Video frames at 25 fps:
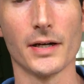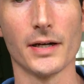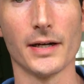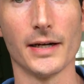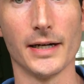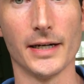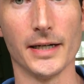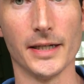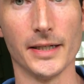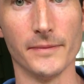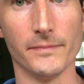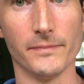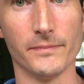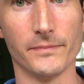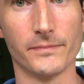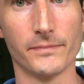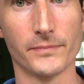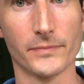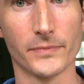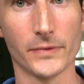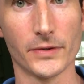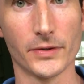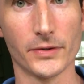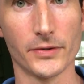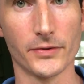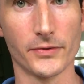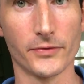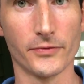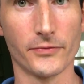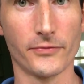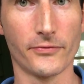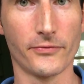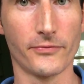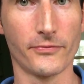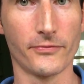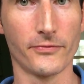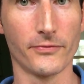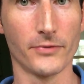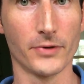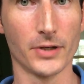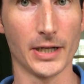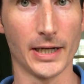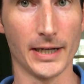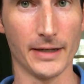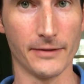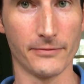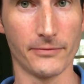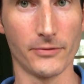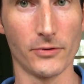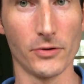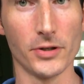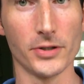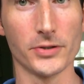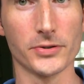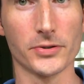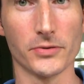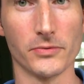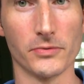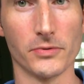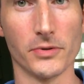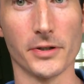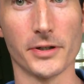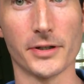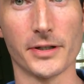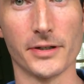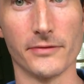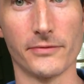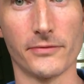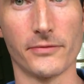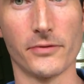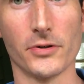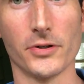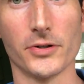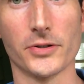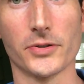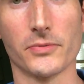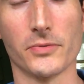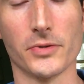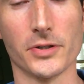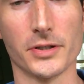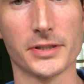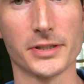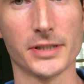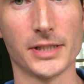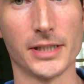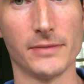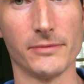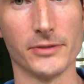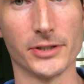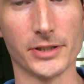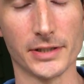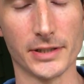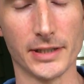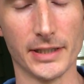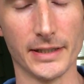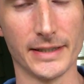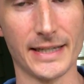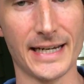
for it to work and for it to work seamlessly.